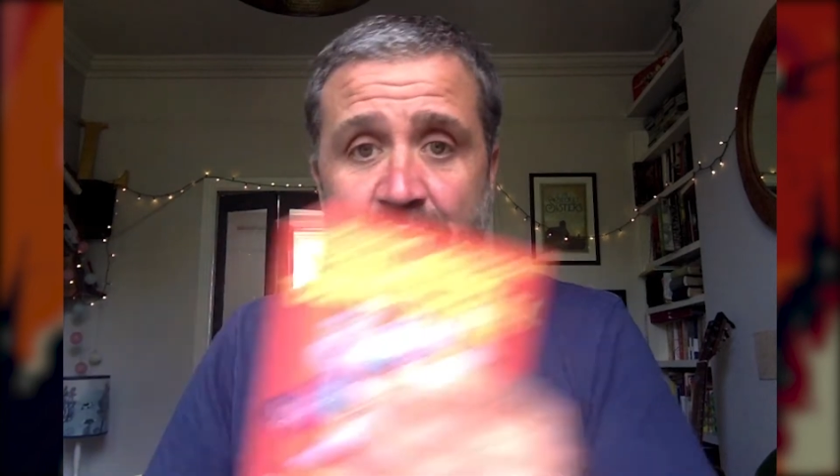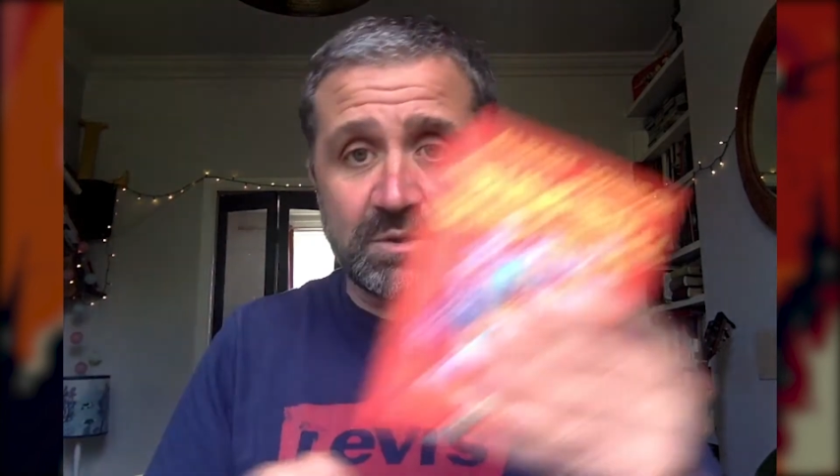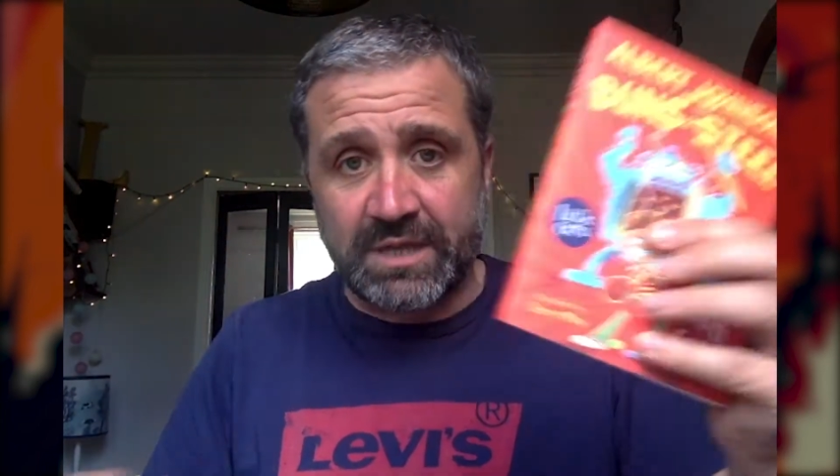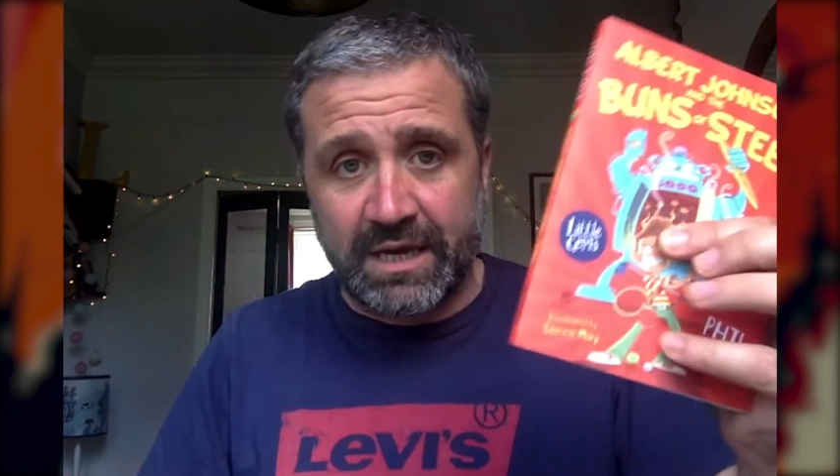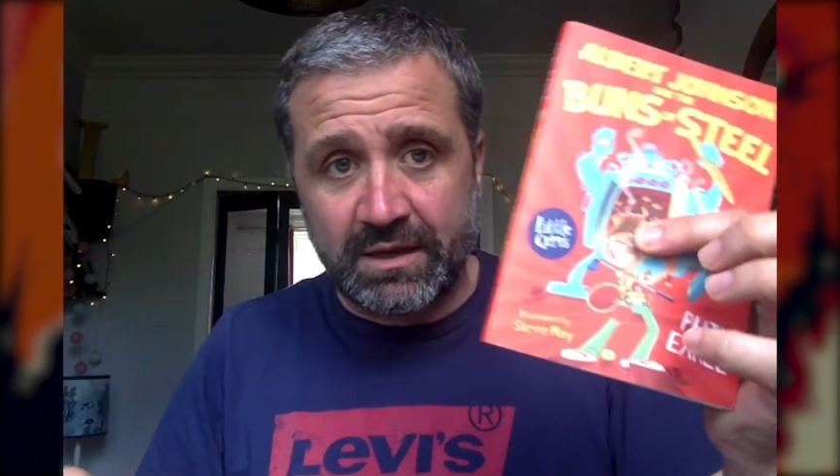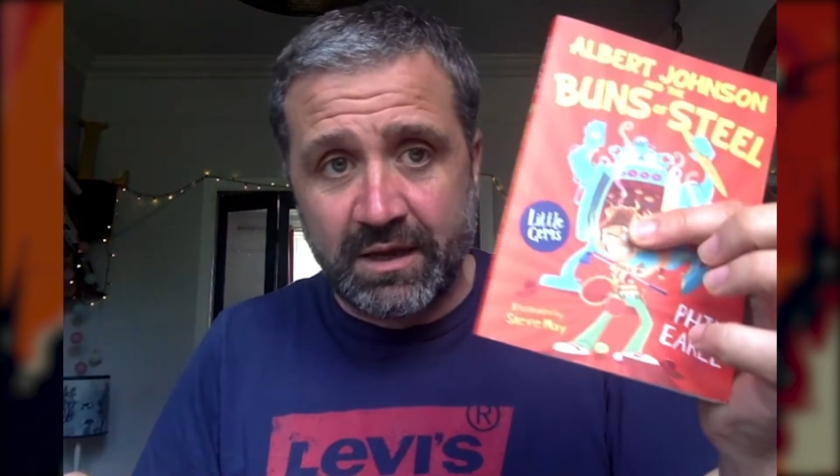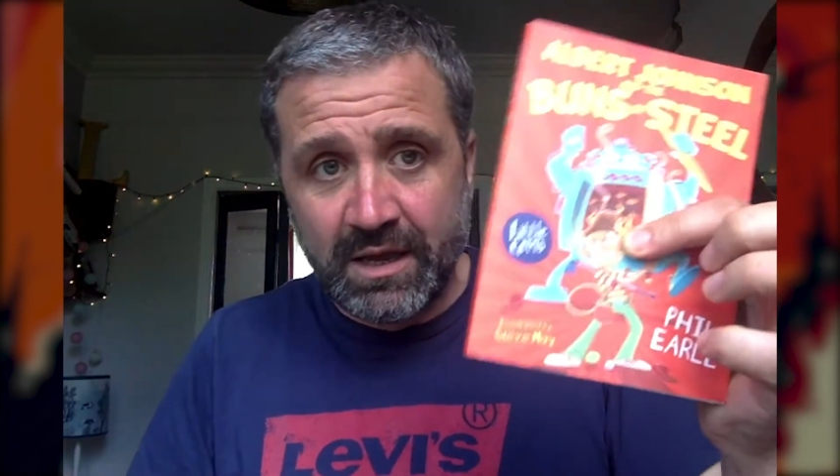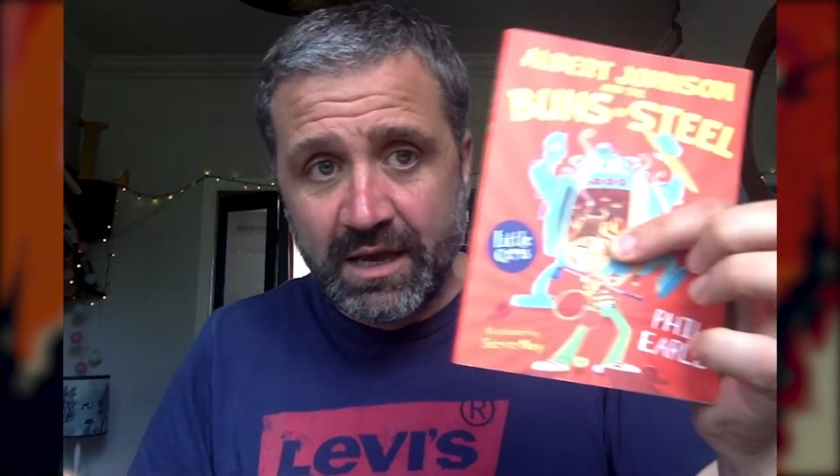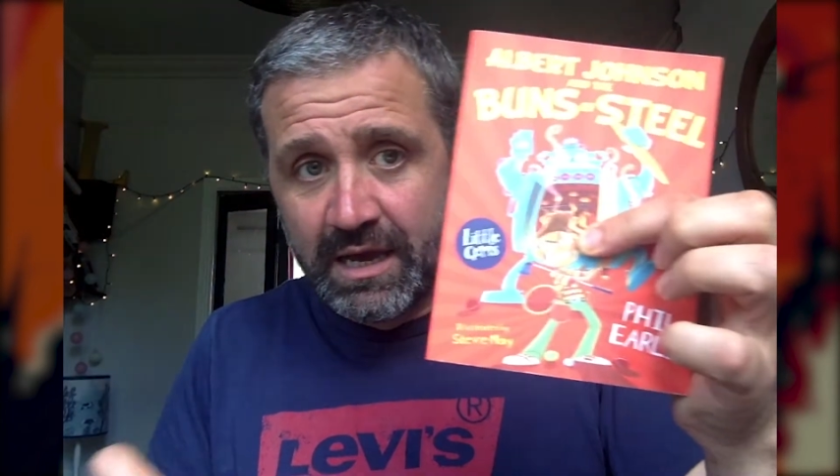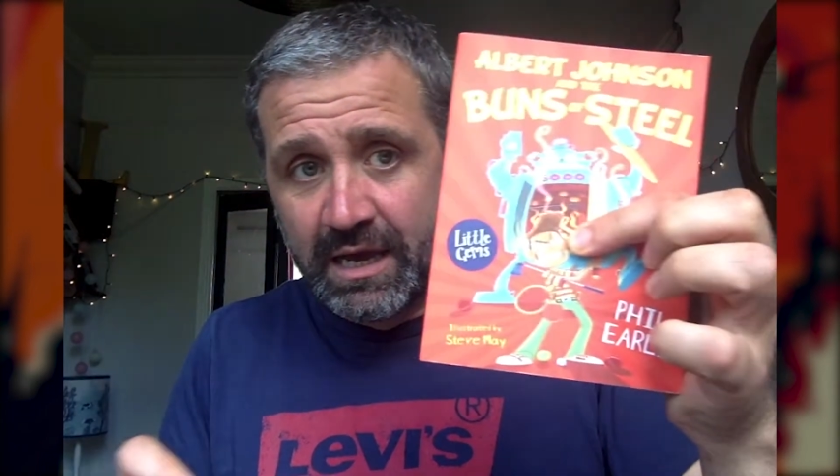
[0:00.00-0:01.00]
Books like
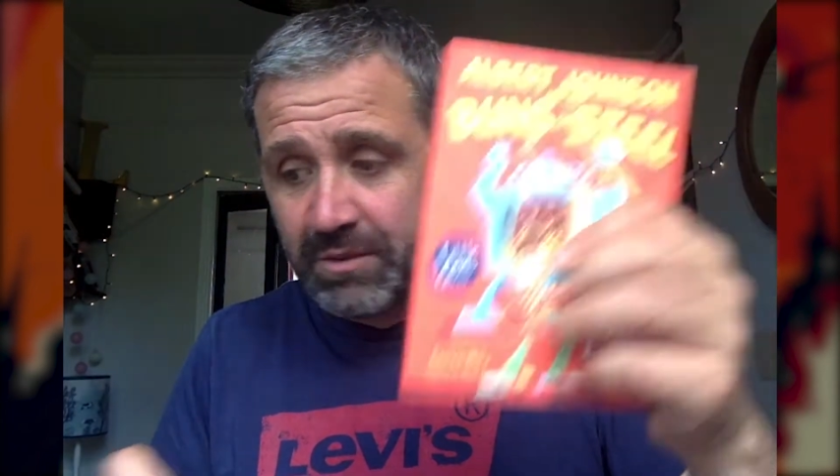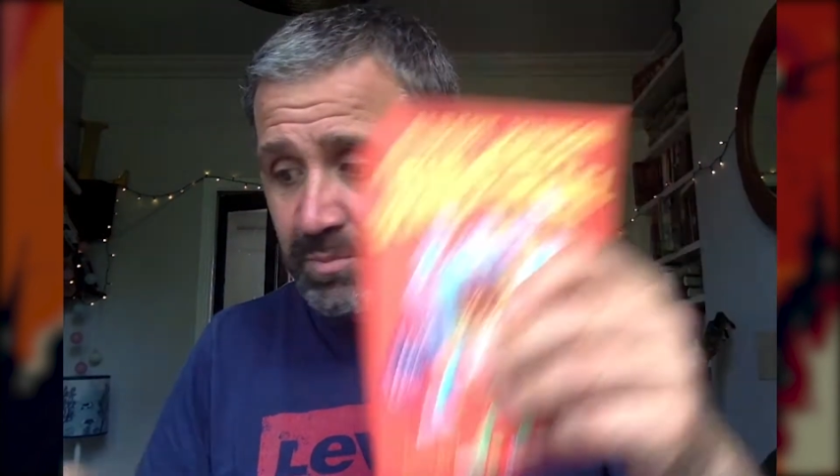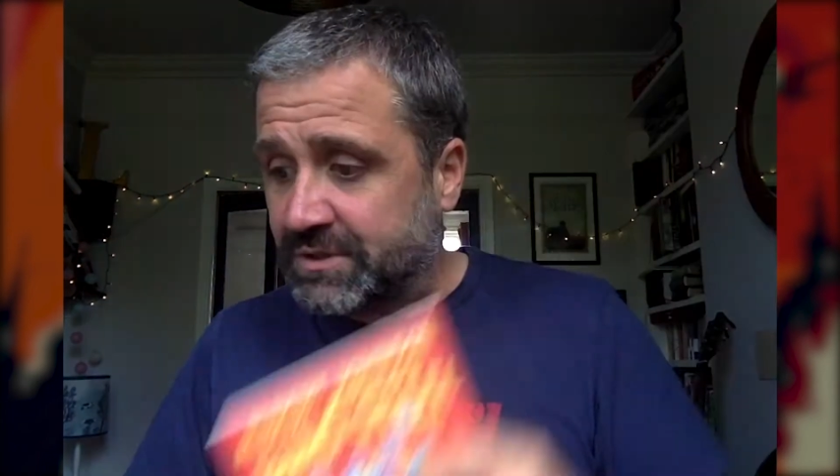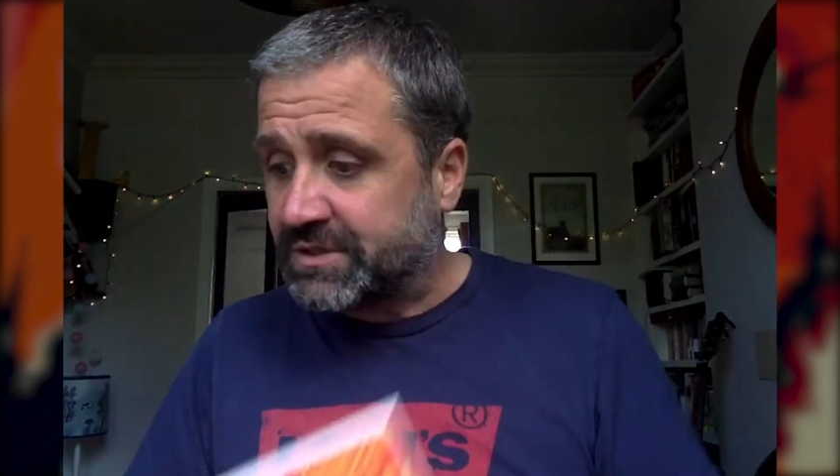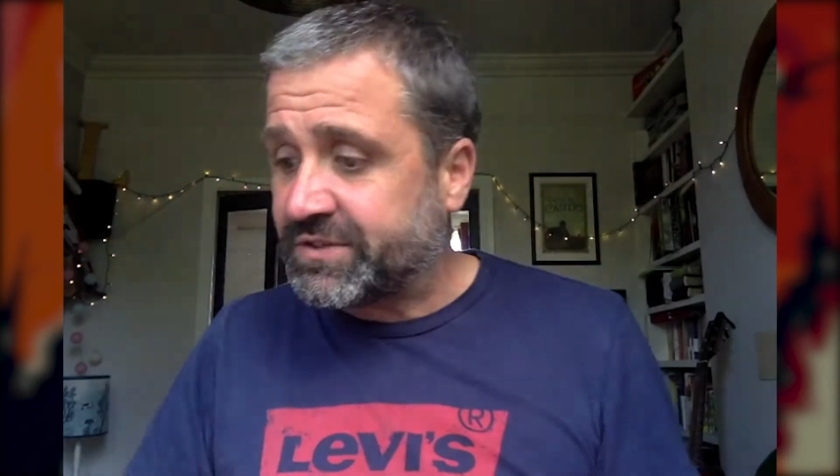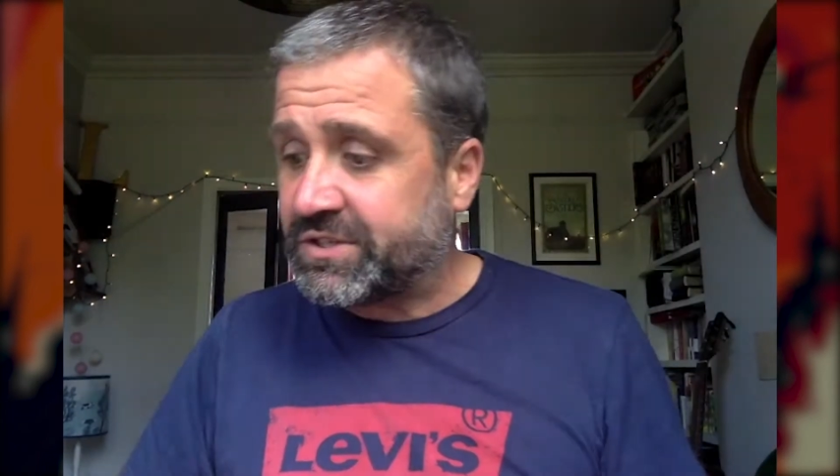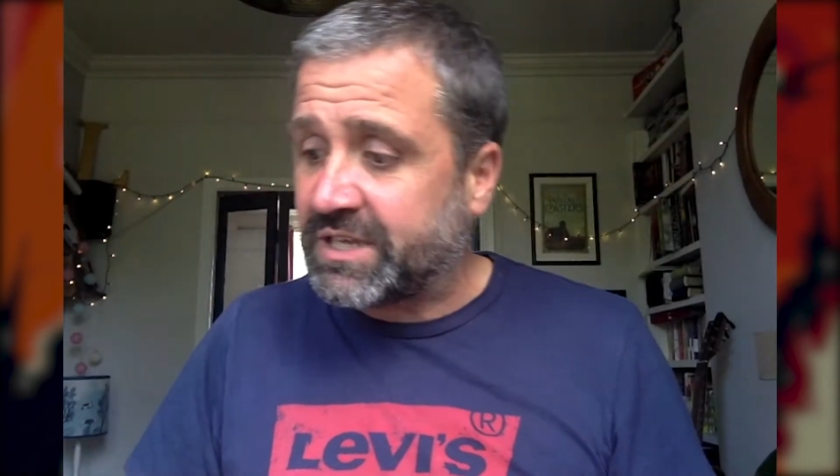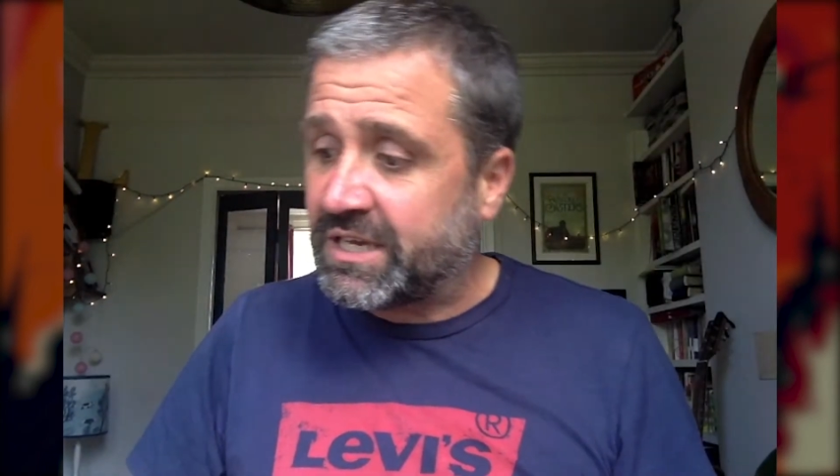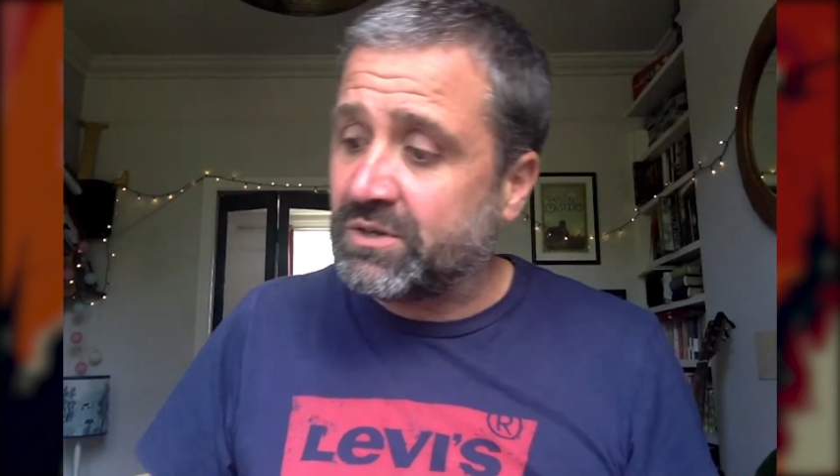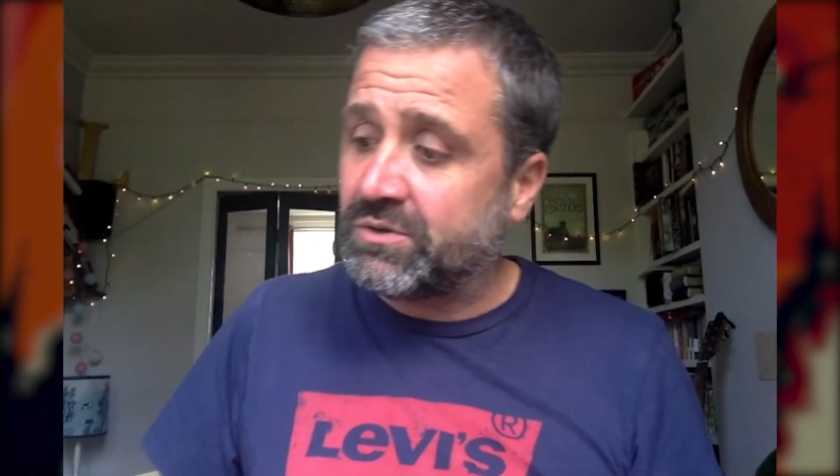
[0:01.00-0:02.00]
The Buns of
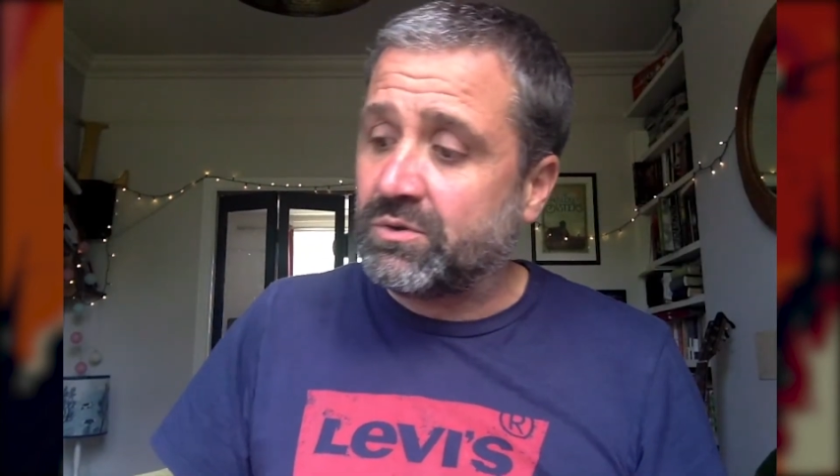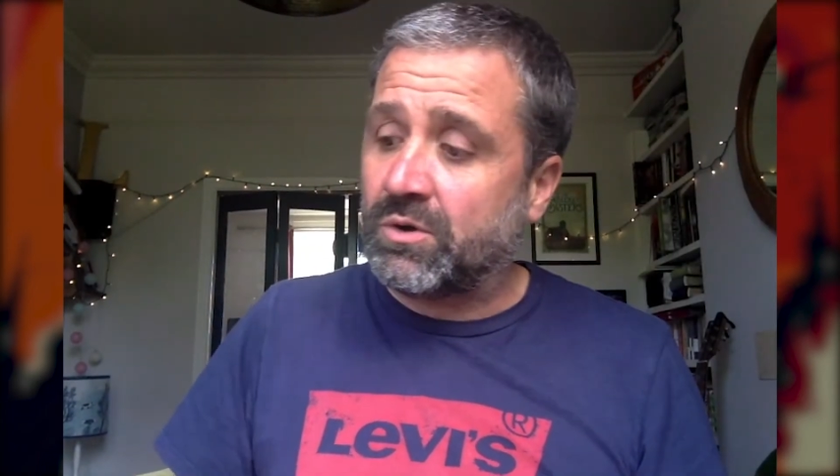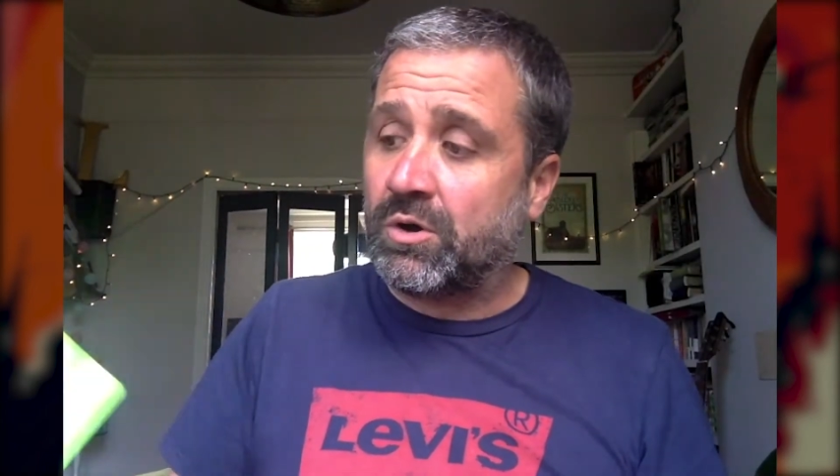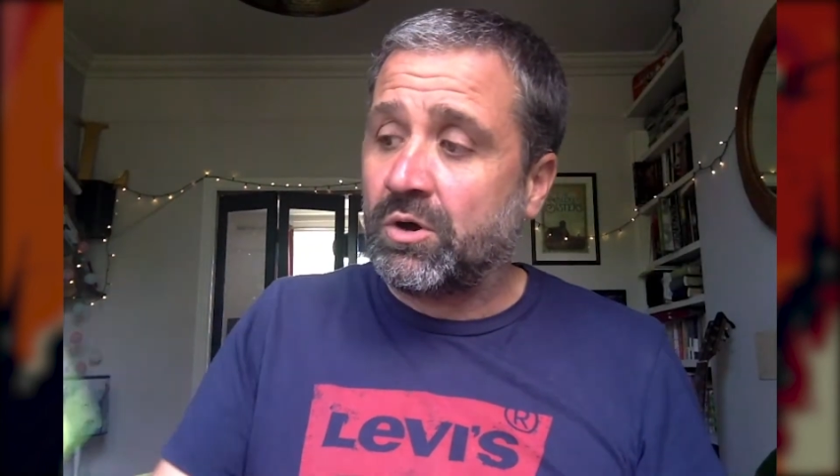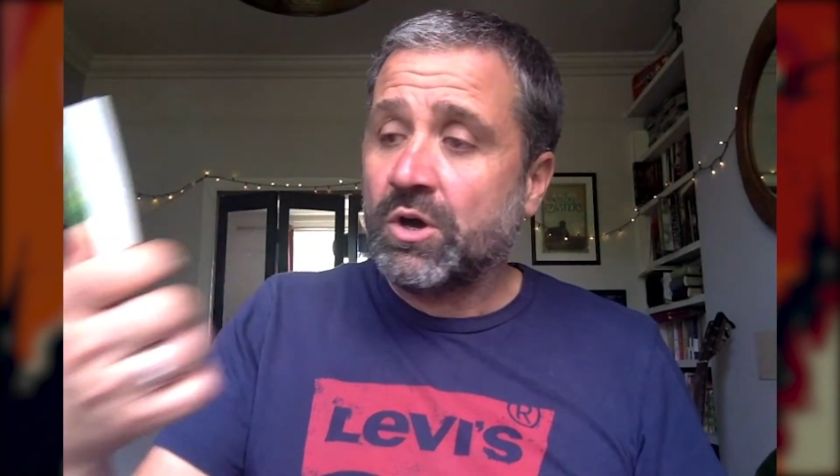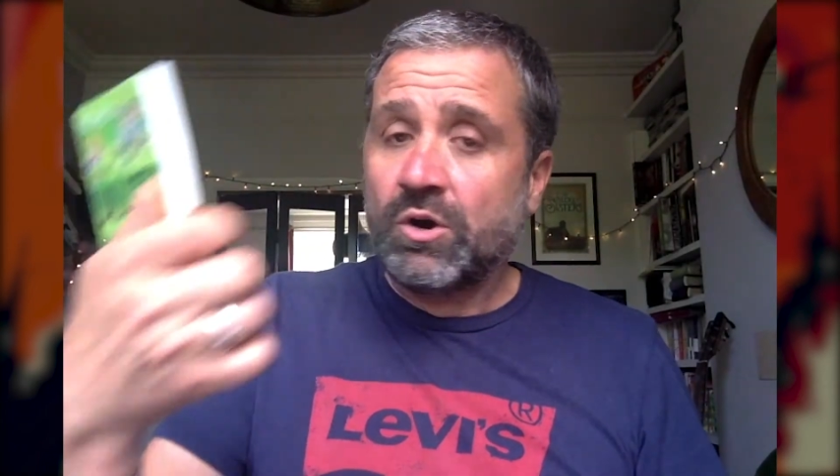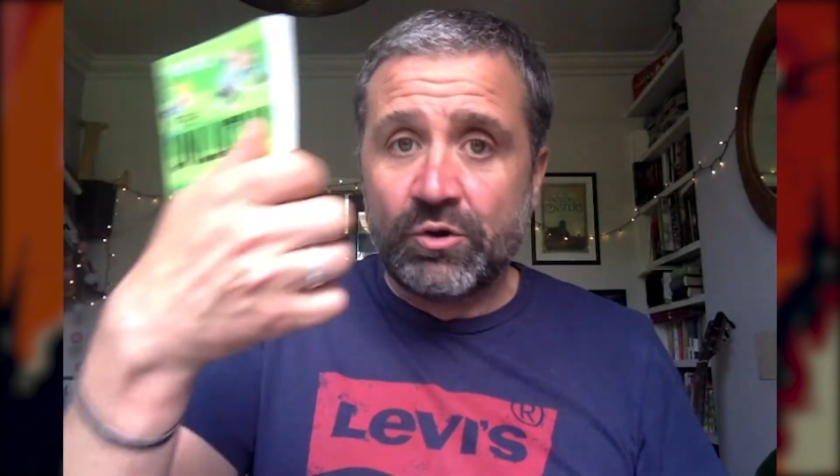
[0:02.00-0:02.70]
Steel or